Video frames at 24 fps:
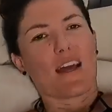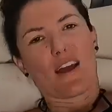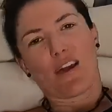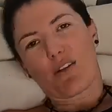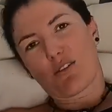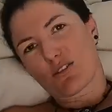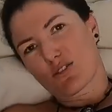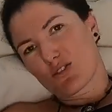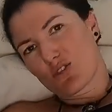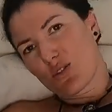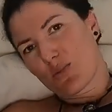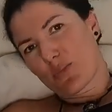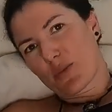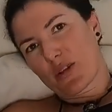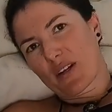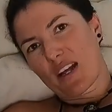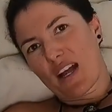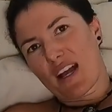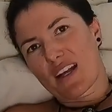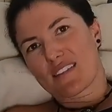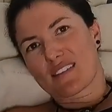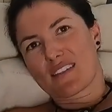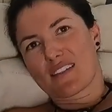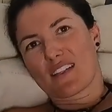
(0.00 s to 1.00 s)
It was super
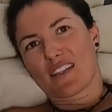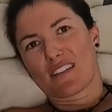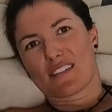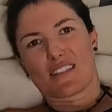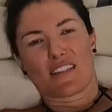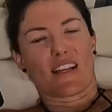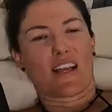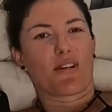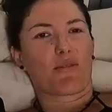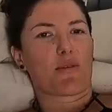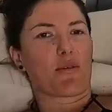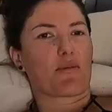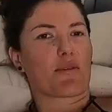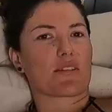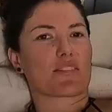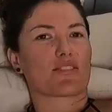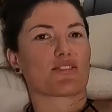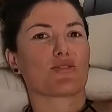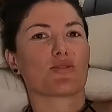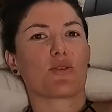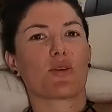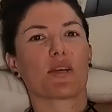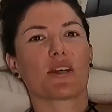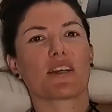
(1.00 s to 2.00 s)
nice. And then today we went
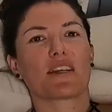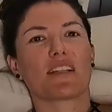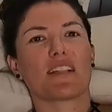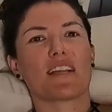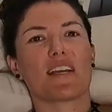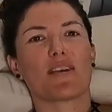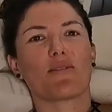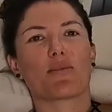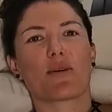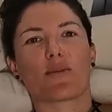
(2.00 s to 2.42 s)
snorkeling.